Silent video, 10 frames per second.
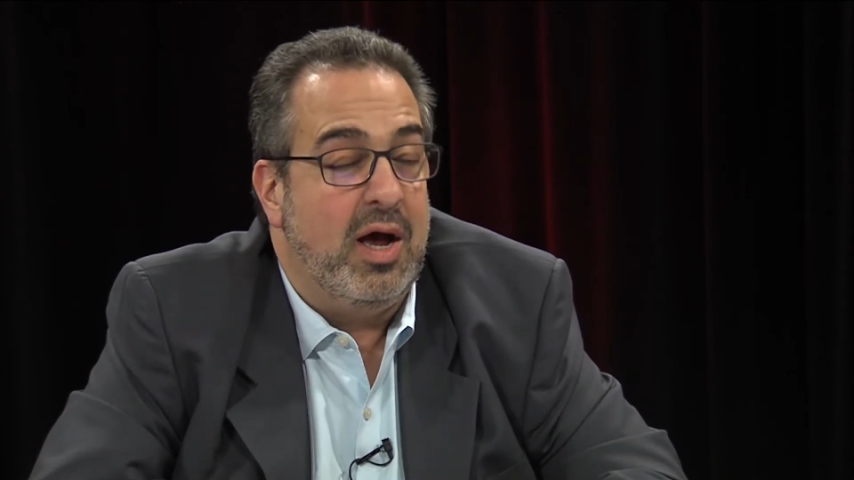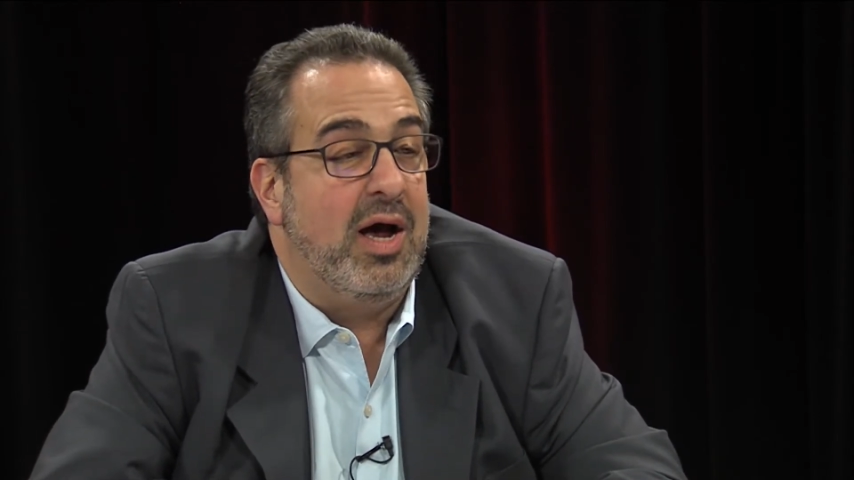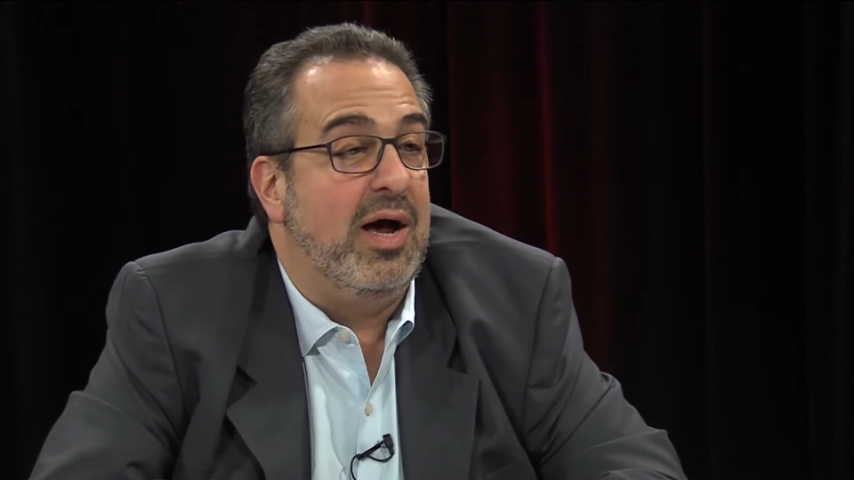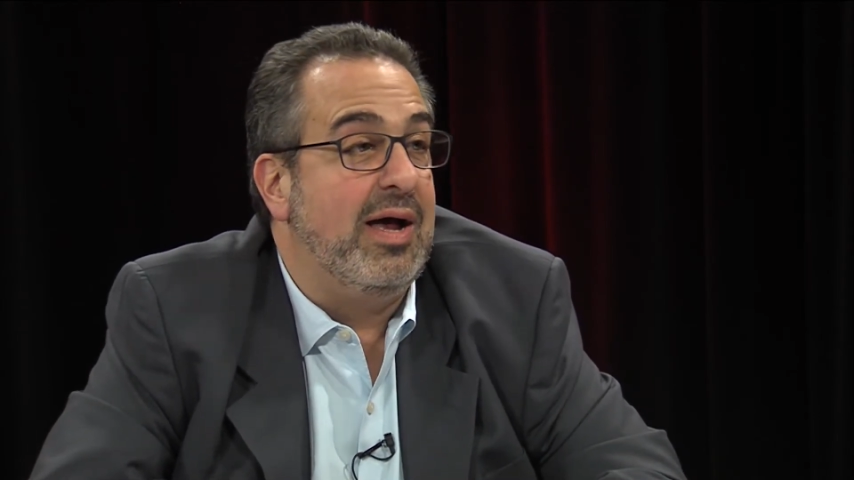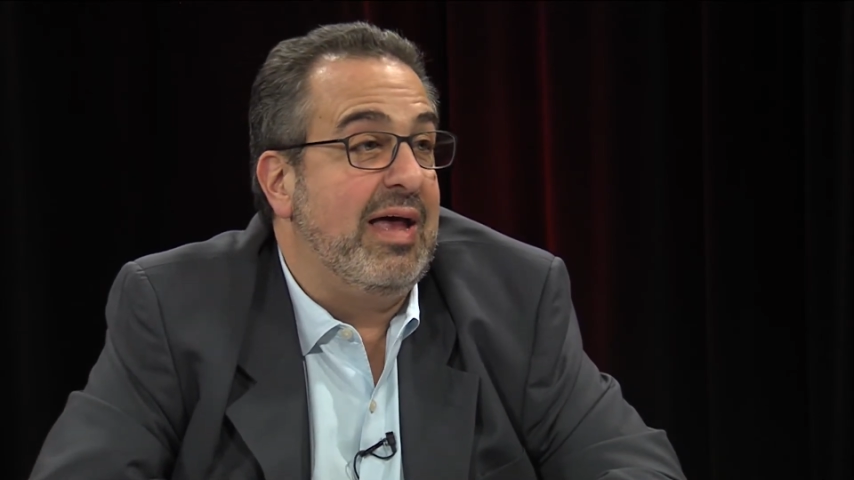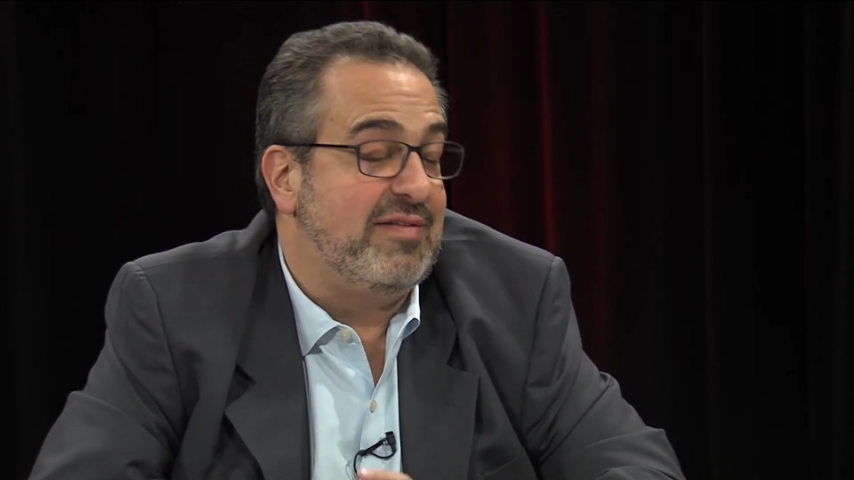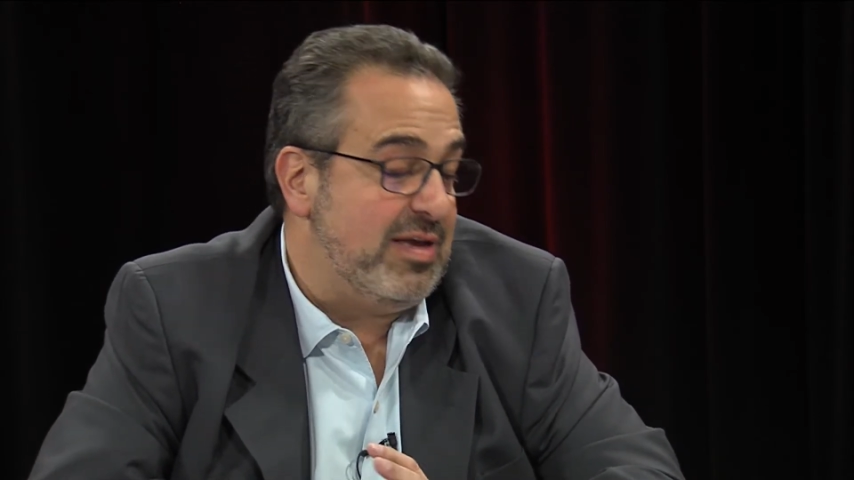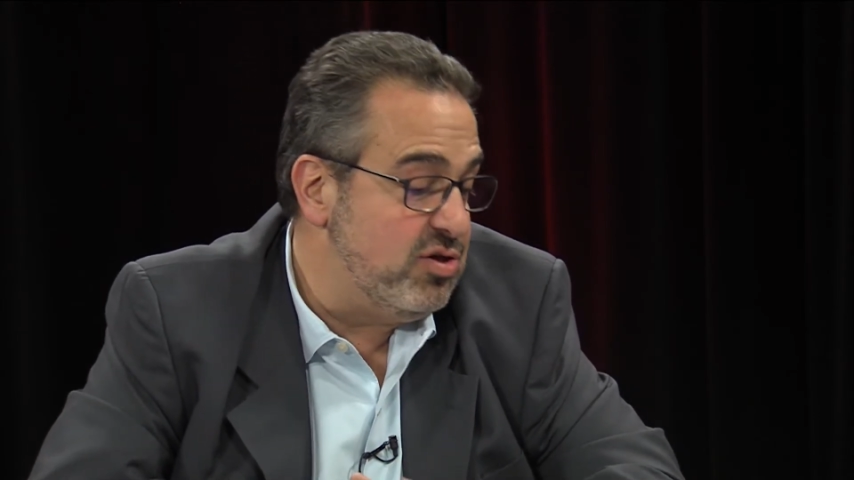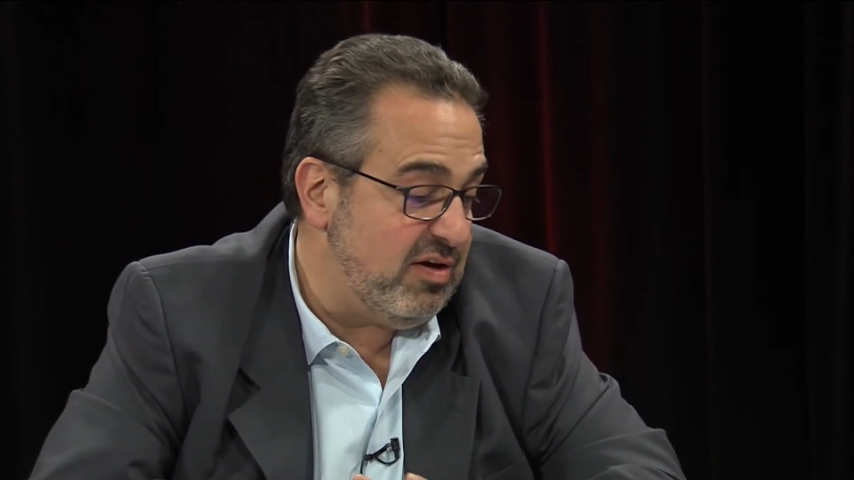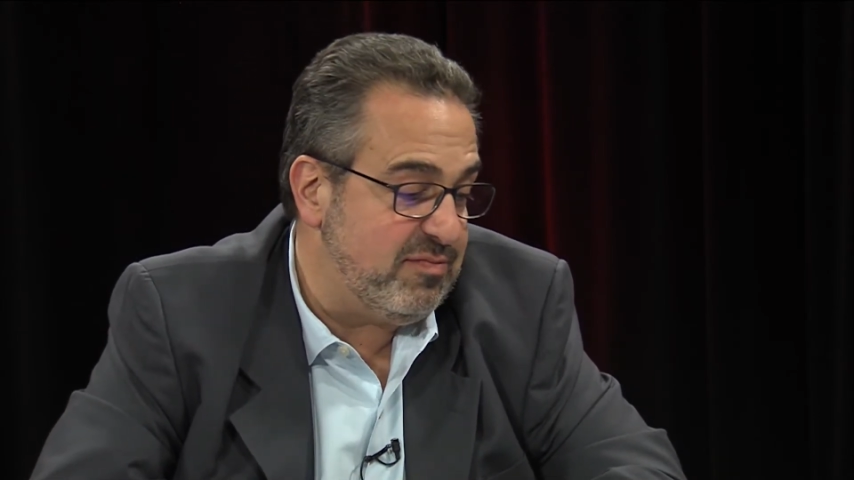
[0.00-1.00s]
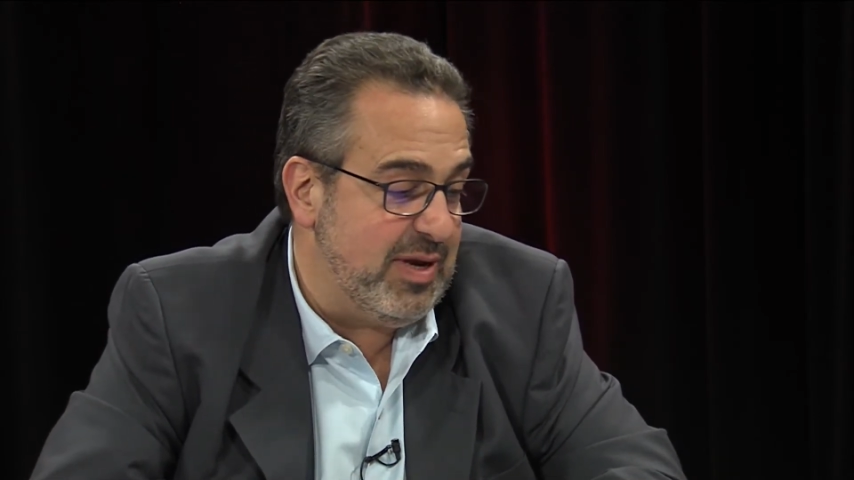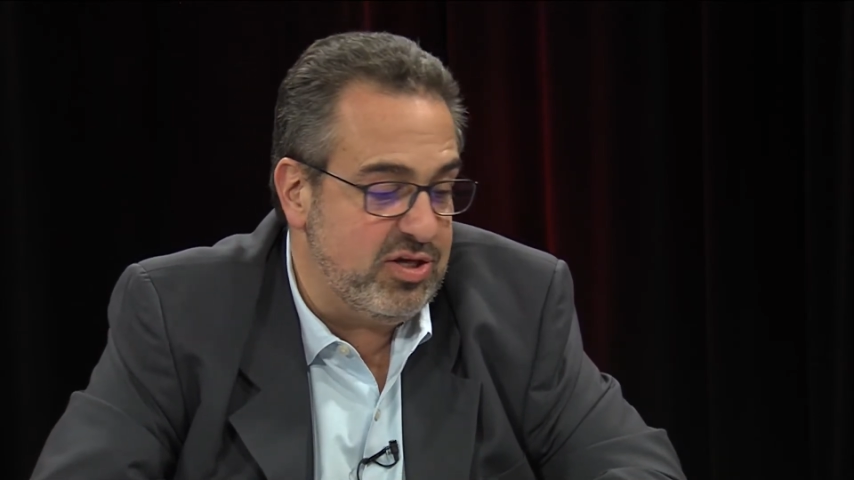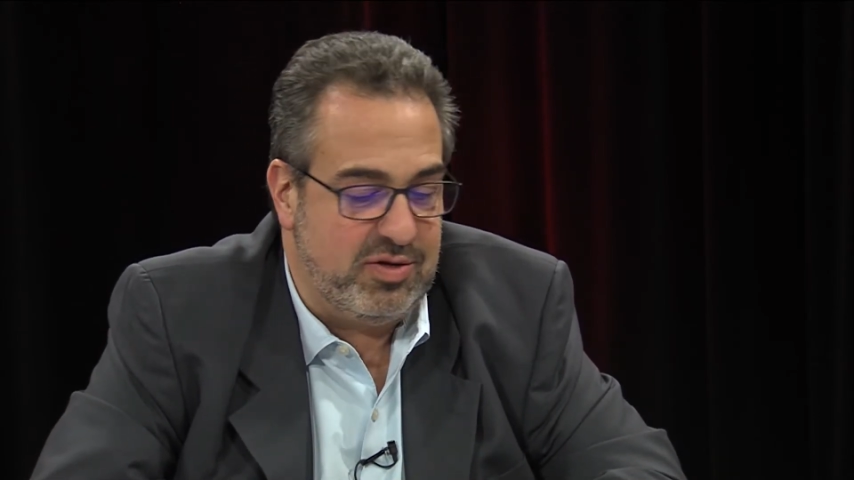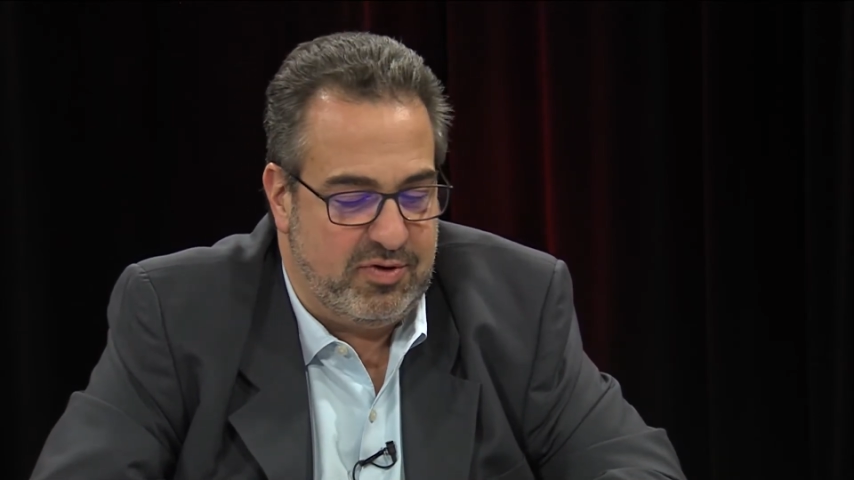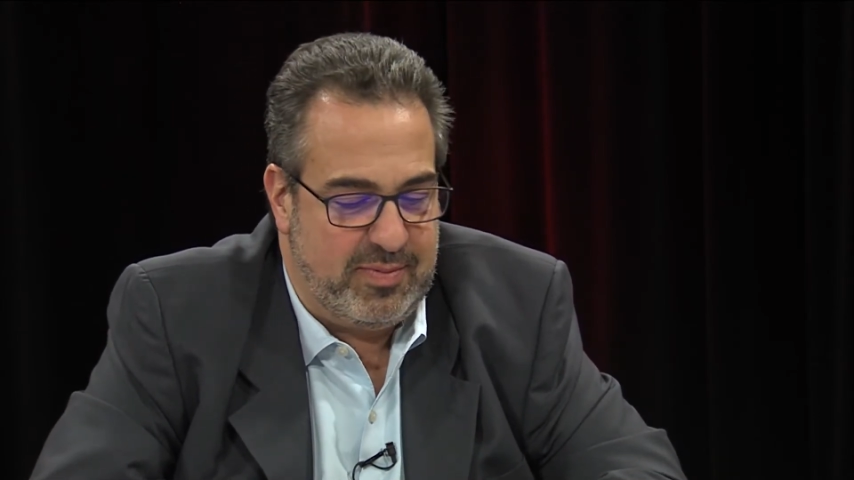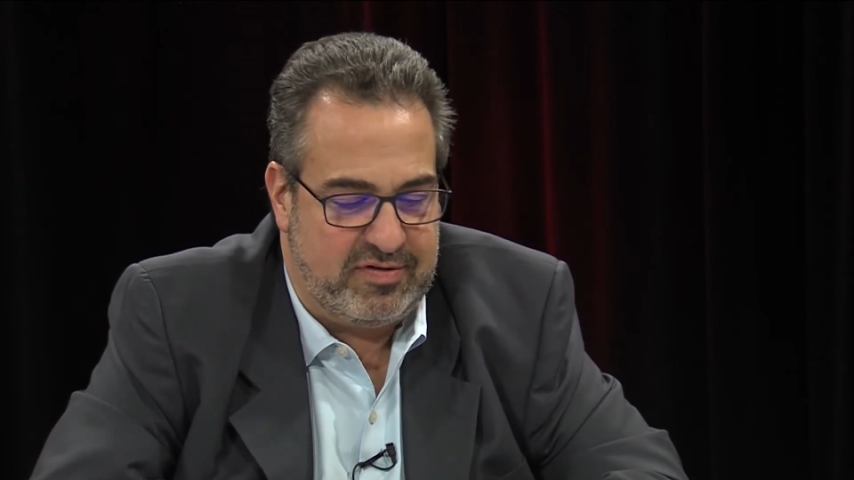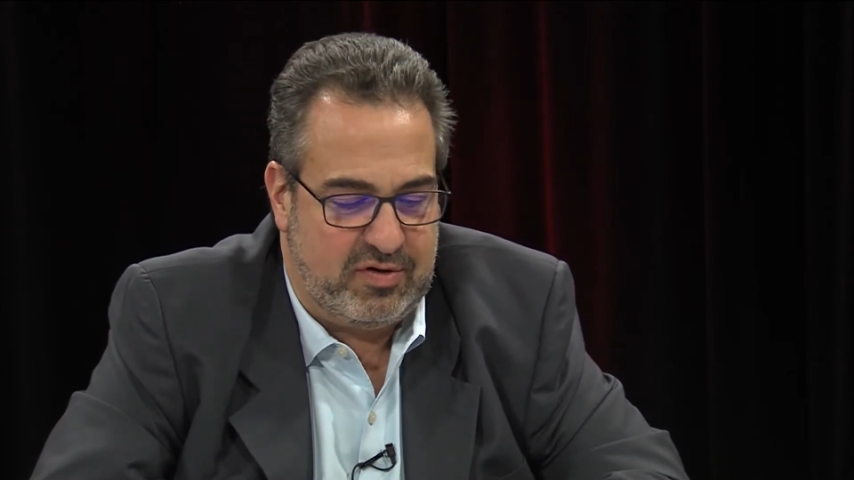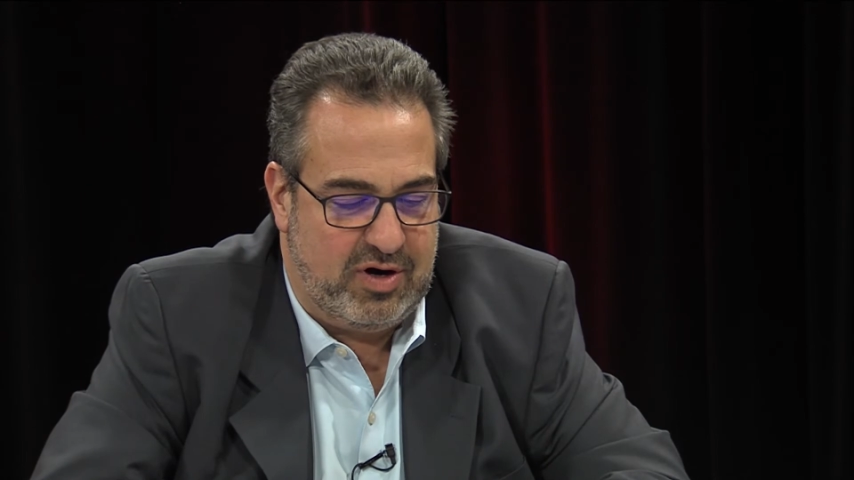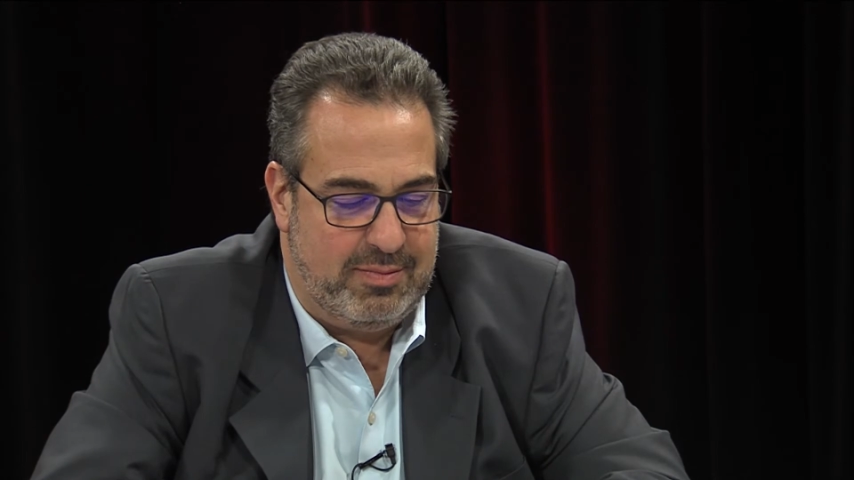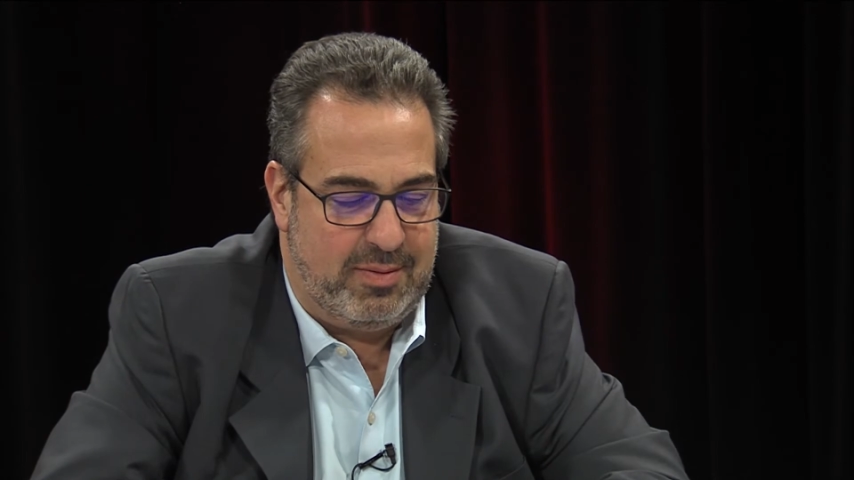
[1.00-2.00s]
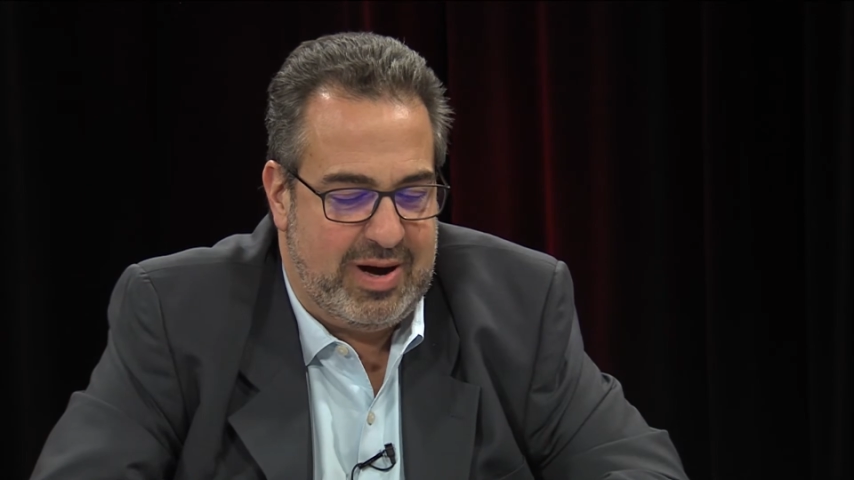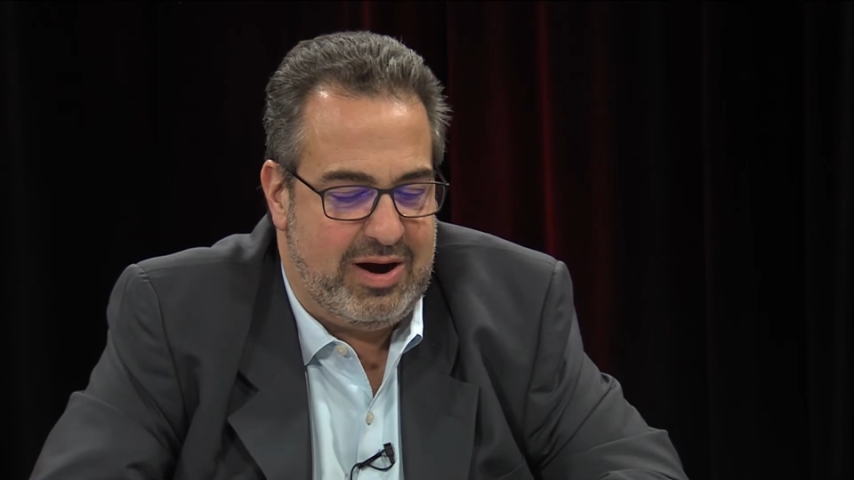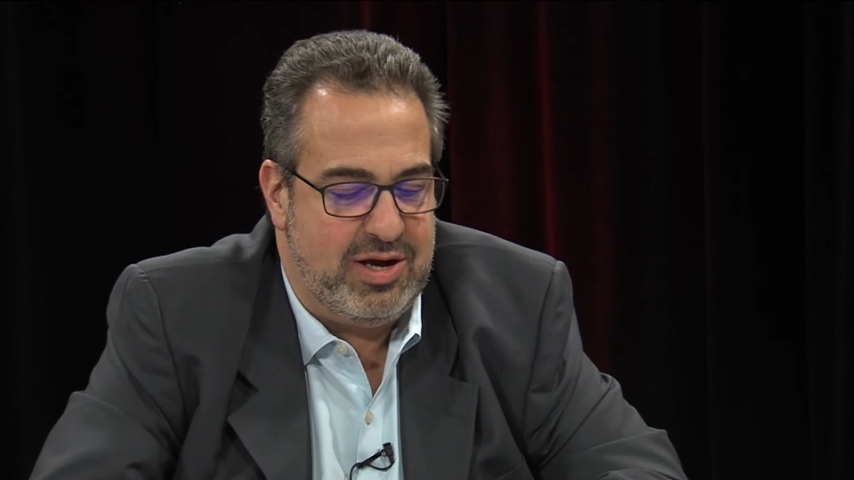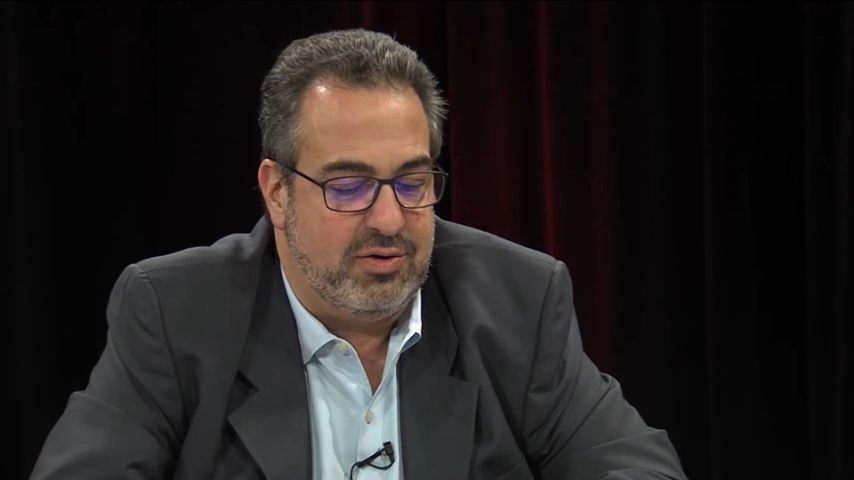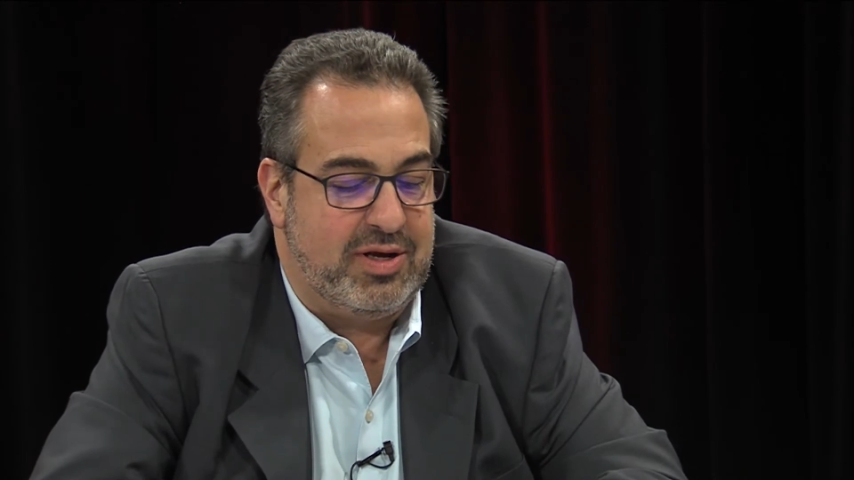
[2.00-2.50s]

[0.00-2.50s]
Uh, as I just mentioned with my story about Mario,